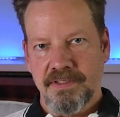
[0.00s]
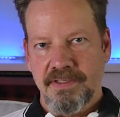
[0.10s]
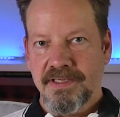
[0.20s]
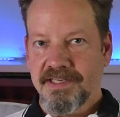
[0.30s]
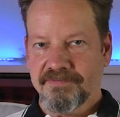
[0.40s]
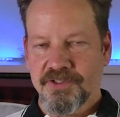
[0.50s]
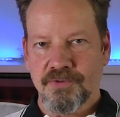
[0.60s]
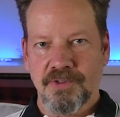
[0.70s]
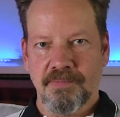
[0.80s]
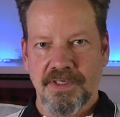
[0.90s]
Enough
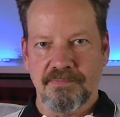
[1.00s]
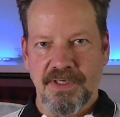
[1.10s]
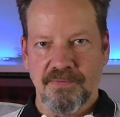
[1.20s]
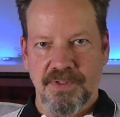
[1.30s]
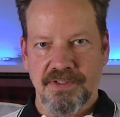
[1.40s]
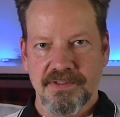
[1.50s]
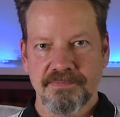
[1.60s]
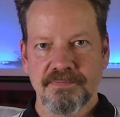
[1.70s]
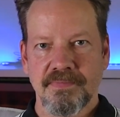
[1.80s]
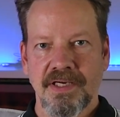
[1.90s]
talk about my work.
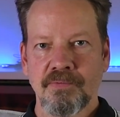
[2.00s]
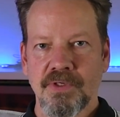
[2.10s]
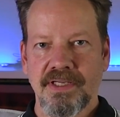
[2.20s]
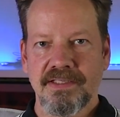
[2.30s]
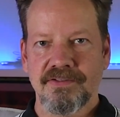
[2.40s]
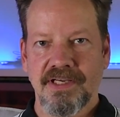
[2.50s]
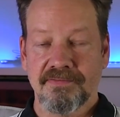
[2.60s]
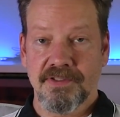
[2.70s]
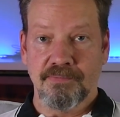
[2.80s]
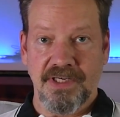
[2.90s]
I would like to
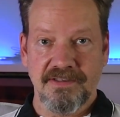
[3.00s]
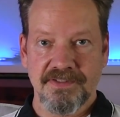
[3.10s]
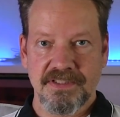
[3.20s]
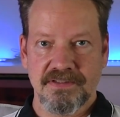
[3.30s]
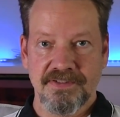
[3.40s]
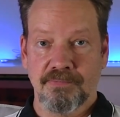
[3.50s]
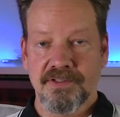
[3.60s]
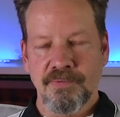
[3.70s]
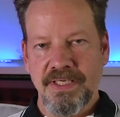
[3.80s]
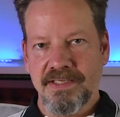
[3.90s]
have some breakfast.
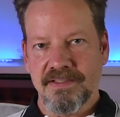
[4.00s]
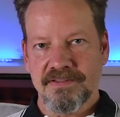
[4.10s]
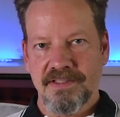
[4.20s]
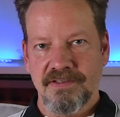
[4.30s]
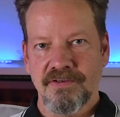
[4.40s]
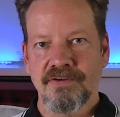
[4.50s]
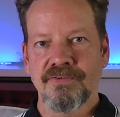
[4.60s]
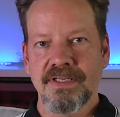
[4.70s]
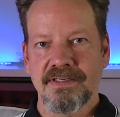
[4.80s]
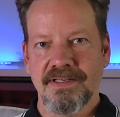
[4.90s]
In the weekends I
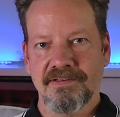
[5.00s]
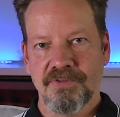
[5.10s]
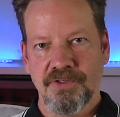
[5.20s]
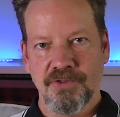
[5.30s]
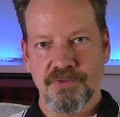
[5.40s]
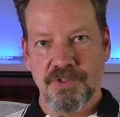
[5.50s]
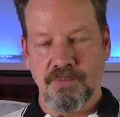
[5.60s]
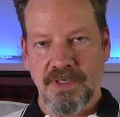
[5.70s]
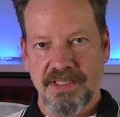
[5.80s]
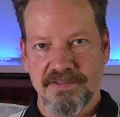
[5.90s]
really love to go
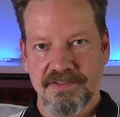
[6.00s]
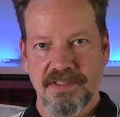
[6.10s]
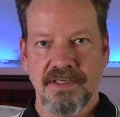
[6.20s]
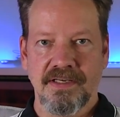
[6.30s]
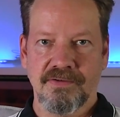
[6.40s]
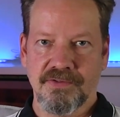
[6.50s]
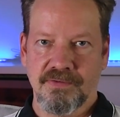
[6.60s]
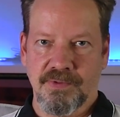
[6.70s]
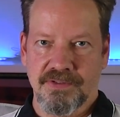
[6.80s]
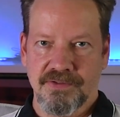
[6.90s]
somewhere else. I
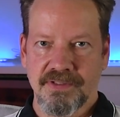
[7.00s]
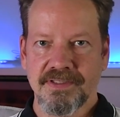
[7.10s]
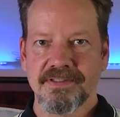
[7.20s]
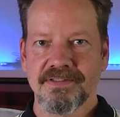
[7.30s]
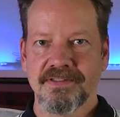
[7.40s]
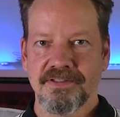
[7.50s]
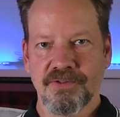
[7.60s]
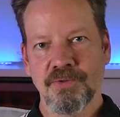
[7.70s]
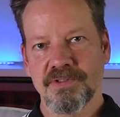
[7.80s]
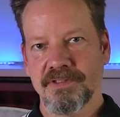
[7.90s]
don't want to
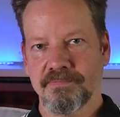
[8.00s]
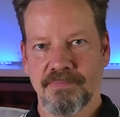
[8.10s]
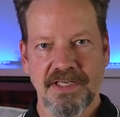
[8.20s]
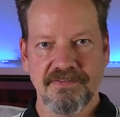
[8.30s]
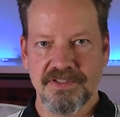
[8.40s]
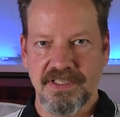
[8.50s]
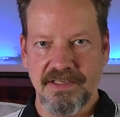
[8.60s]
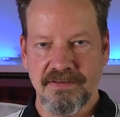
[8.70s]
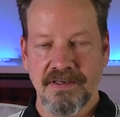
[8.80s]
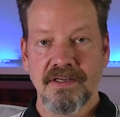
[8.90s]
cook some breakfast
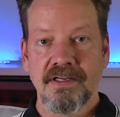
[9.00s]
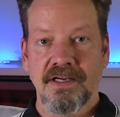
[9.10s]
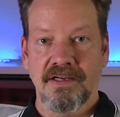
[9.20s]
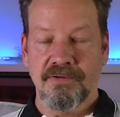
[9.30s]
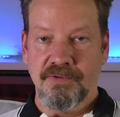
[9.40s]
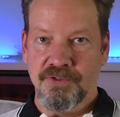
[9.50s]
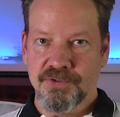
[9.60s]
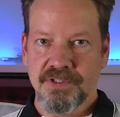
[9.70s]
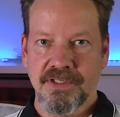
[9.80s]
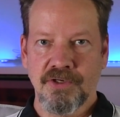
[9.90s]
here. I
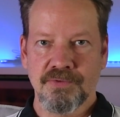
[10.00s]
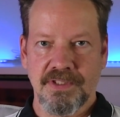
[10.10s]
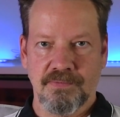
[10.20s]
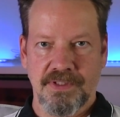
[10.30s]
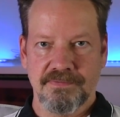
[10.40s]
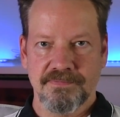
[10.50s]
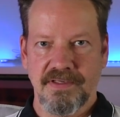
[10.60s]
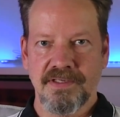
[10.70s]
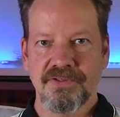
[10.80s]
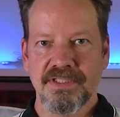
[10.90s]
usually go somewhere.
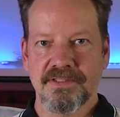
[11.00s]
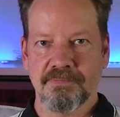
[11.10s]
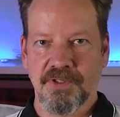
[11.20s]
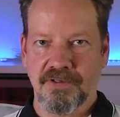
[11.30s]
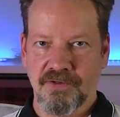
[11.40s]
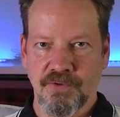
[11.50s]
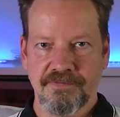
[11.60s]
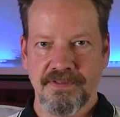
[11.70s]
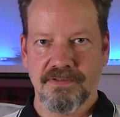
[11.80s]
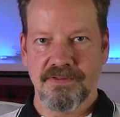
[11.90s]
I drink some
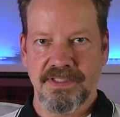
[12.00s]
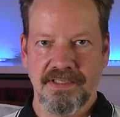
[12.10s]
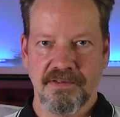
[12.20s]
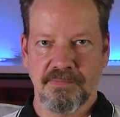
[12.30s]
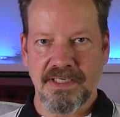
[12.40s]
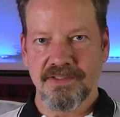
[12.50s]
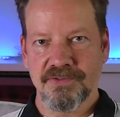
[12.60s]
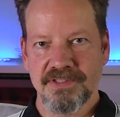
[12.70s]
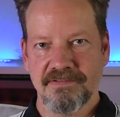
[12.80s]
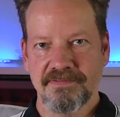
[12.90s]
coffee or take a macca
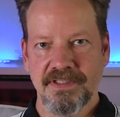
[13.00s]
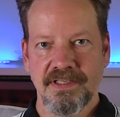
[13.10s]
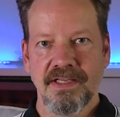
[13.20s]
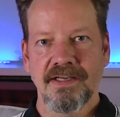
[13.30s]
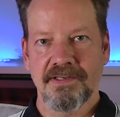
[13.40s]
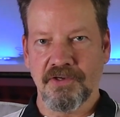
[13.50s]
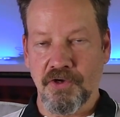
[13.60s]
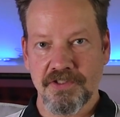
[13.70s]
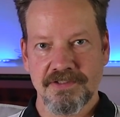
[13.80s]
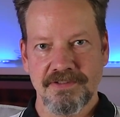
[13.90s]
or something at the
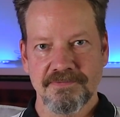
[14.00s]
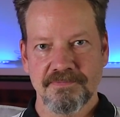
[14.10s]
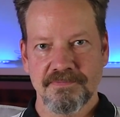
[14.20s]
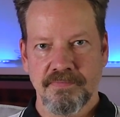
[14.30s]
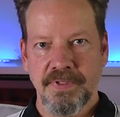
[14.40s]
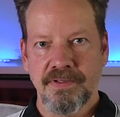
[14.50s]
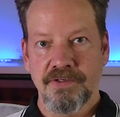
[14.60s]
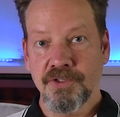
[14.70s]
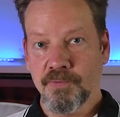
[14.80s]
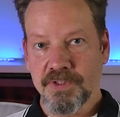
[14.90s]
castle.
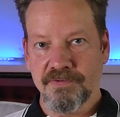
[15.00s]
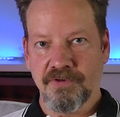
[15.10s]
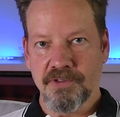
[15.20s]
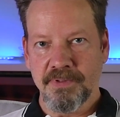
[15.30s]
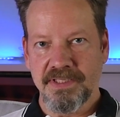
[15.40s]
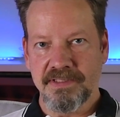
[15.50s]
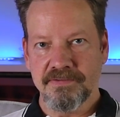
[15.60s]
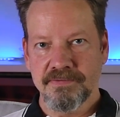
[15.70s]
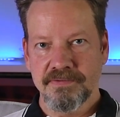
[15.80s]
Do you want to follow me there?